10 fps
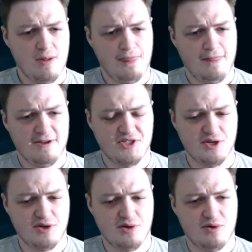
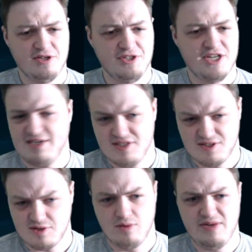so on Jax
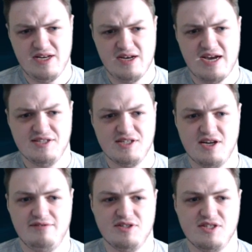that's going to be nice,
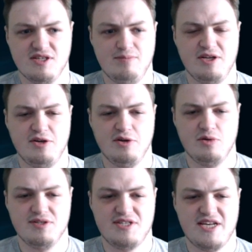obviously, but you're
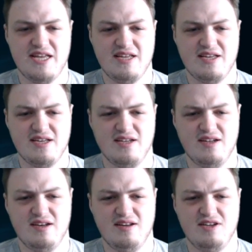going to take
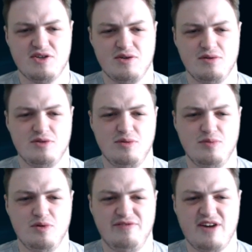an additional
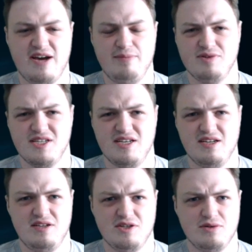2.5%
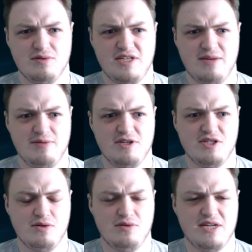additional damage.
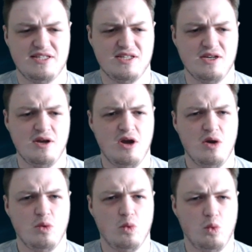So that's
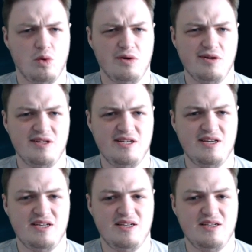
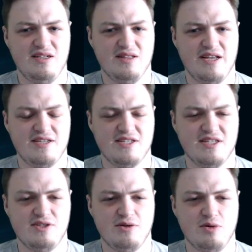really, like,
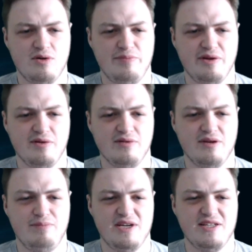since you're going to build a
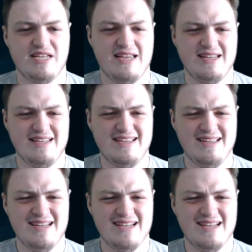bit tanky,